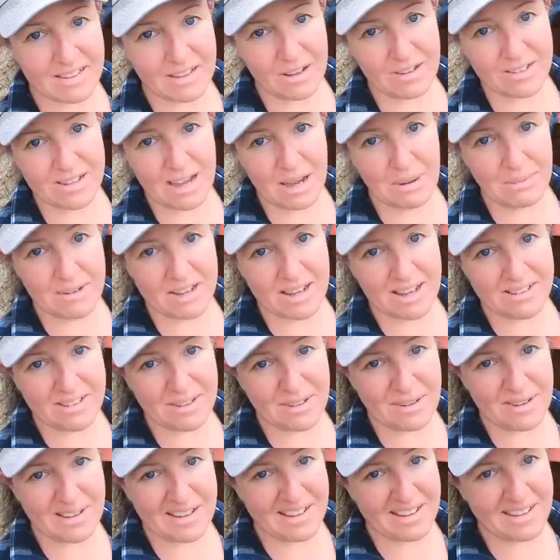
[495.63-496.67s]
So time to get
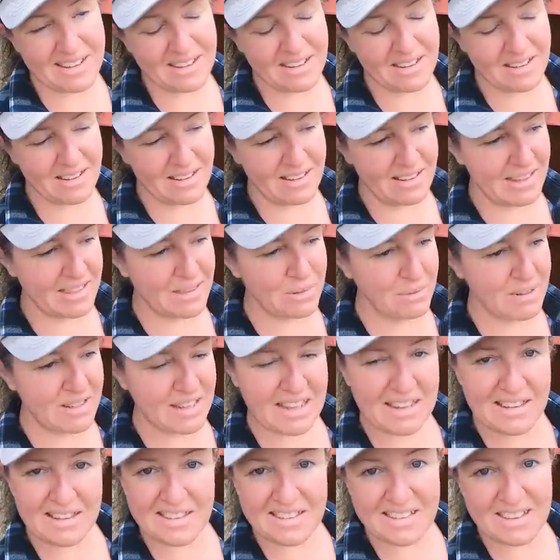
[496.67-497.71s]
to it. Let the
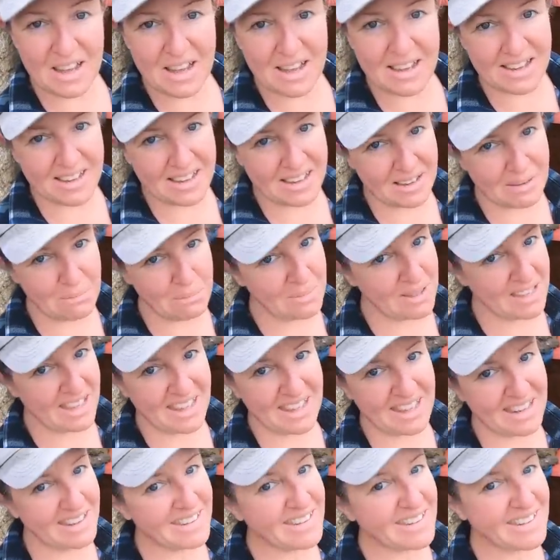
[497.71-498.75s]
ridiculous sawing
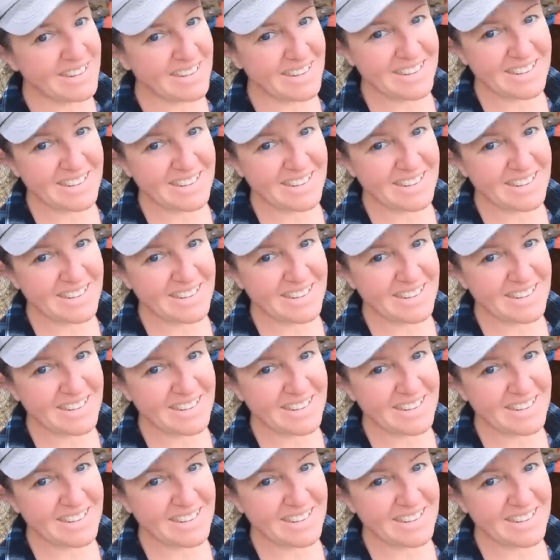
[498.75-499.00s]
begin.